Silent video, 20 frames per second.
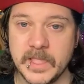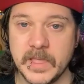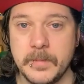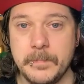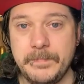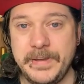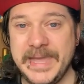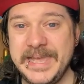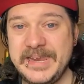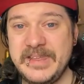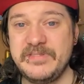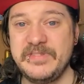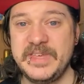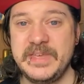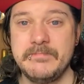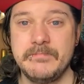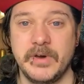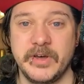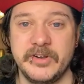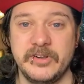Painting
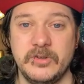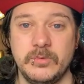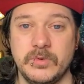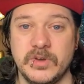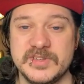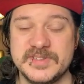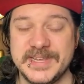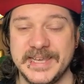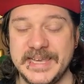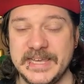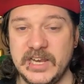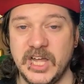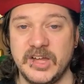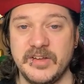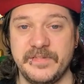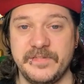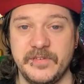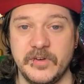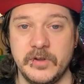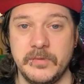the model was a
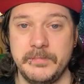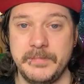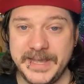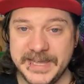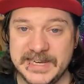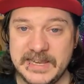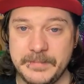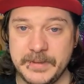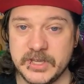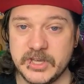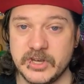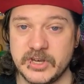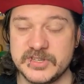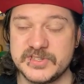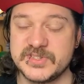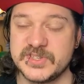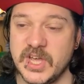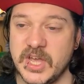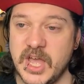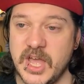lot of fun, mainly
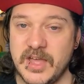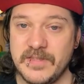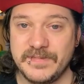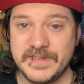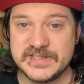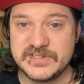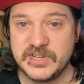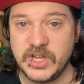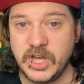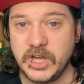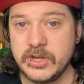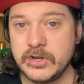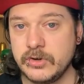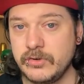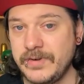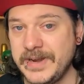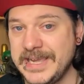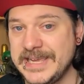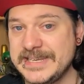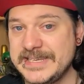because there's not a
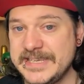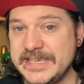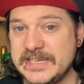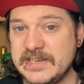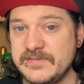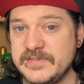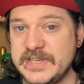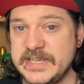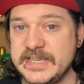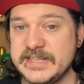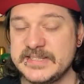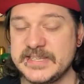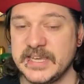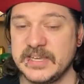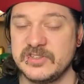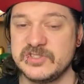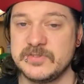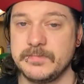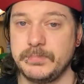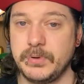great deal of
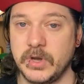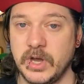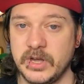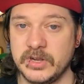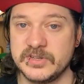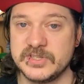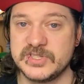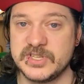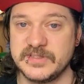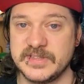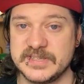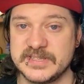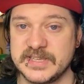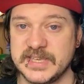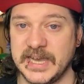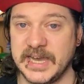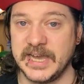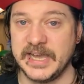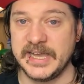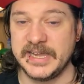detail to put onto this
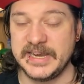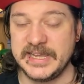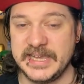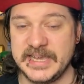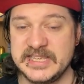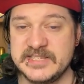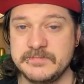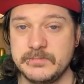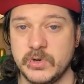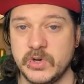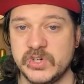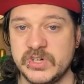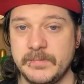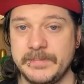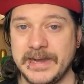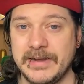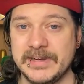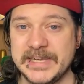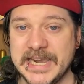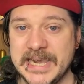guy, and it is more
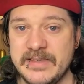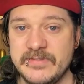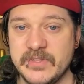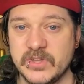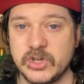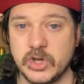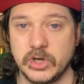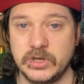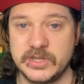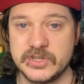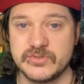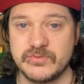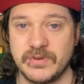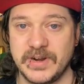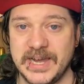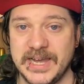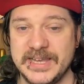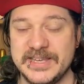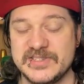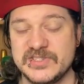about getting the colours
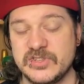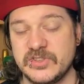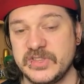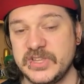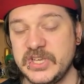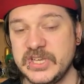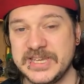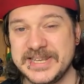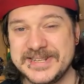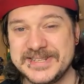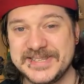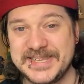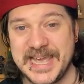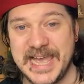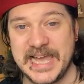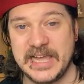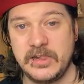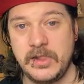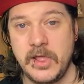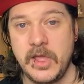right so that you can
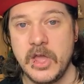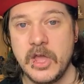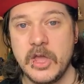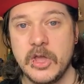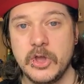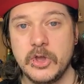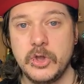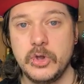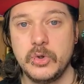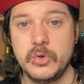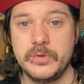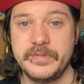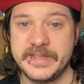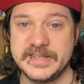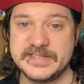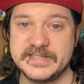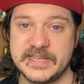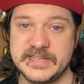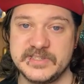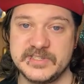tell who
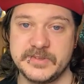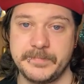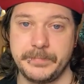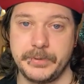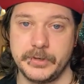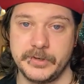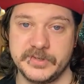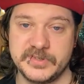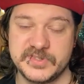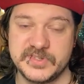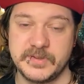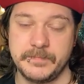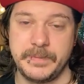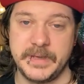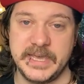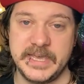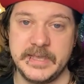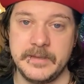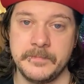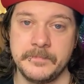this is supposed to be.